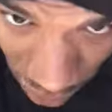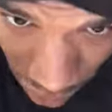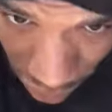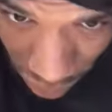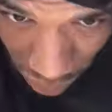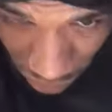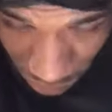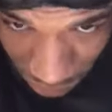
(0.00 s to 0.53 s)

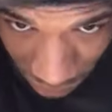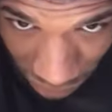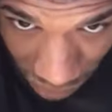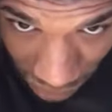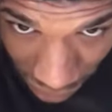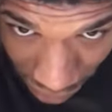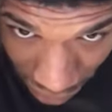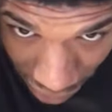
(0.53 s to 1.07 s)
been.
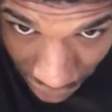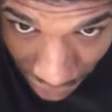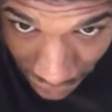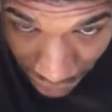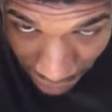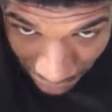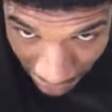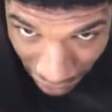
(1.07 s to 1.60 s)

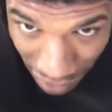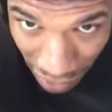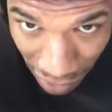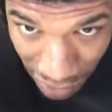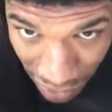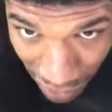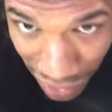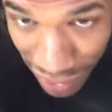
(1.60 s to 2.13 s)
You
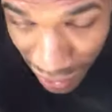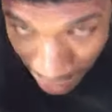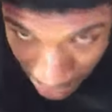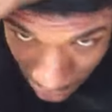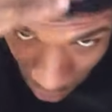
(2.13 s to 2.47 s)
know, so I kind of